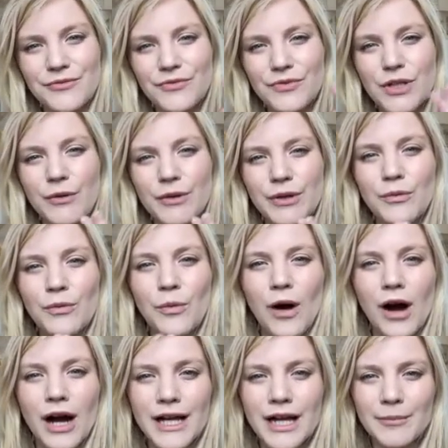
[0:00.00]
knowing
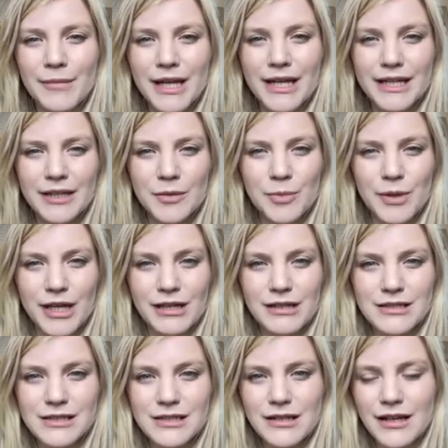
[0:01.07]
why I'm making a
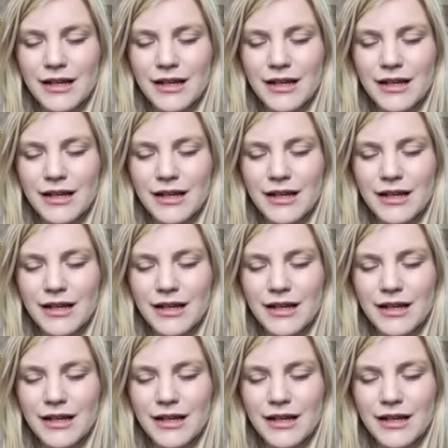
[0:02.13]
piece.